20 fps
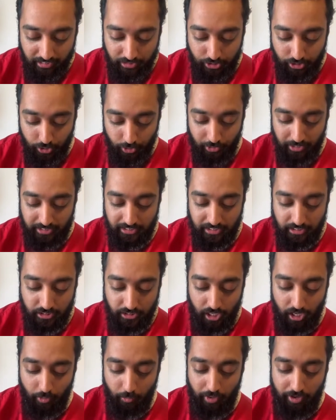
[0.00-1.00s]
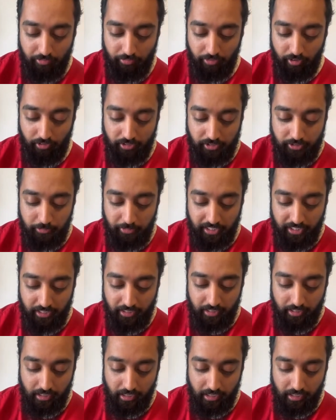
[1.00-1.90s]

As soon as it went full speed,